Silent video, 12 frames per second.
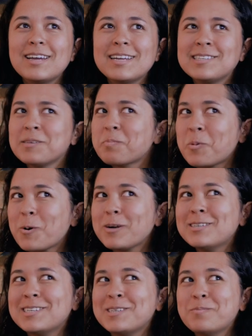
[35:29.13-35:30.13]
it's
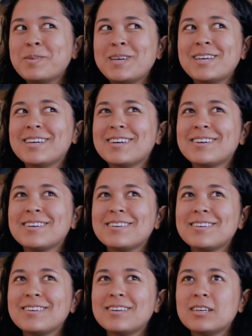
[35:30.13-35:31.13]
important to be
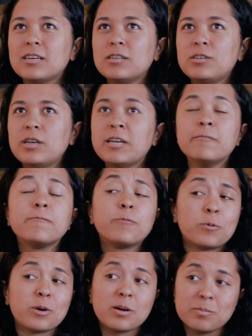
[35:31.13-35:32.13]

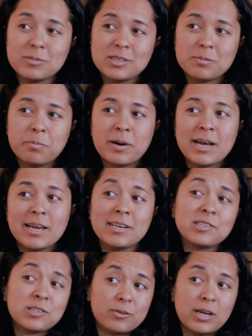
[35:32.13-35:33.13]
informed by
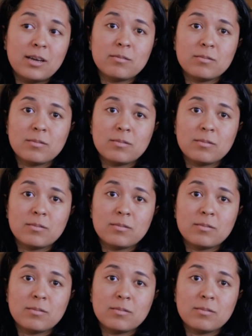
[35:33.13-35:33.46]
history,